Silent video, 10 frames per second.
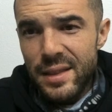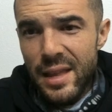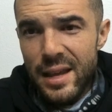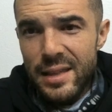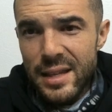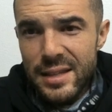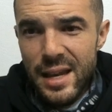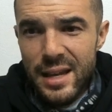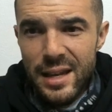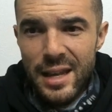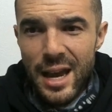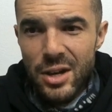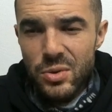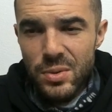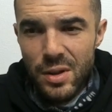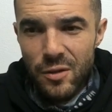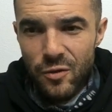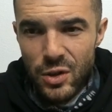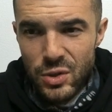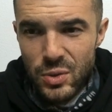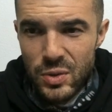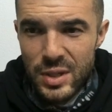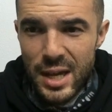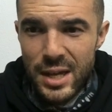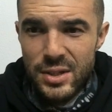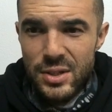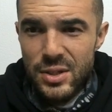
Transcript: Like that's like an actual official test.